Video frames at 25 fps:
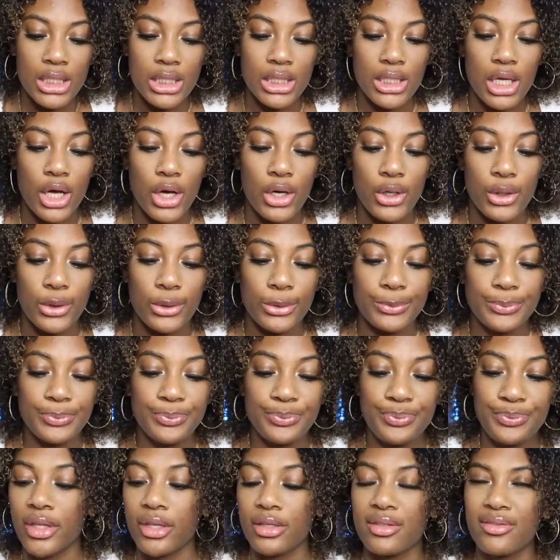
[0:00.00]
So
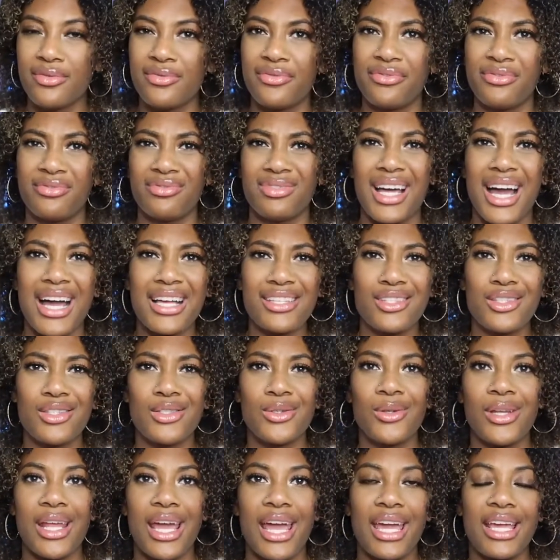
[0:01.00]
last
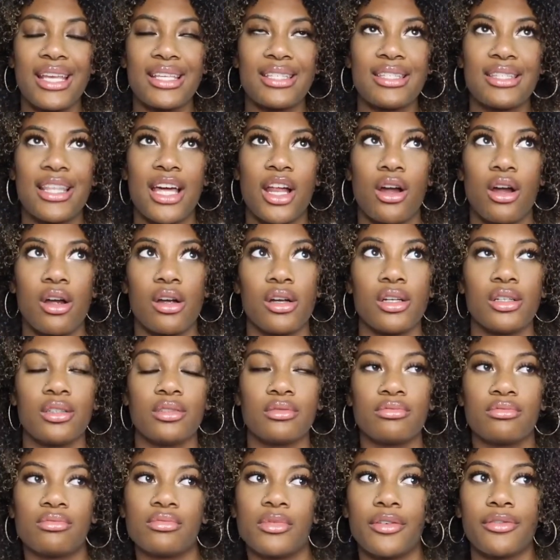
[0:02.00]
2 days that
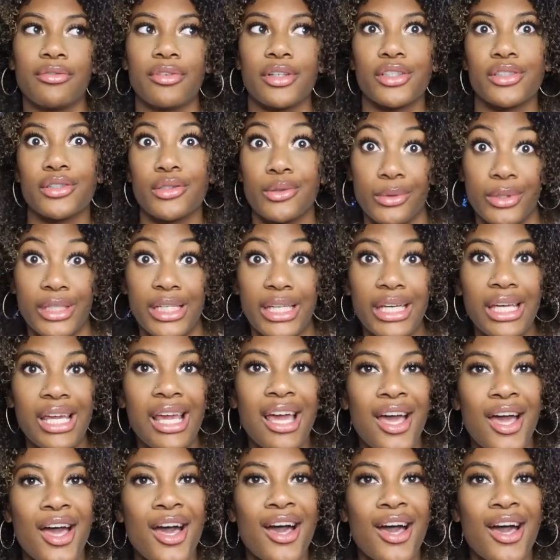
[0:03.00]
aren't the first 3,